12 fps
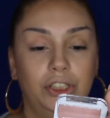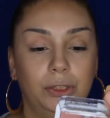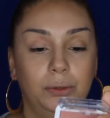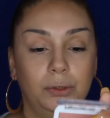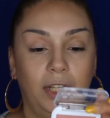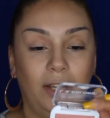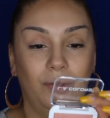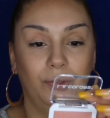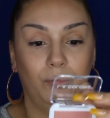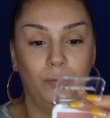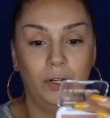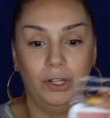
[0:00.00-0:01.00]
This was like
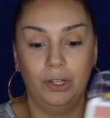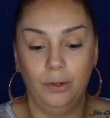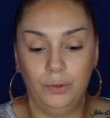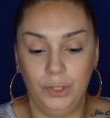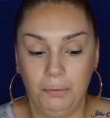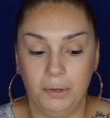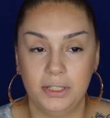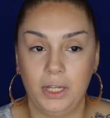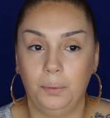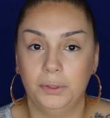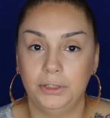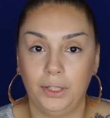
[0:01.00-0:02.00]
one of the only ones
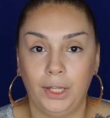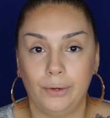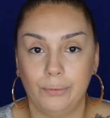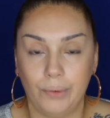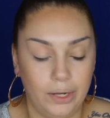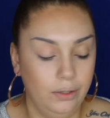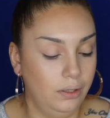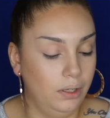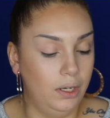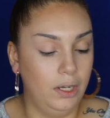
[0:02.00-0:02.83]
that wasn't like red.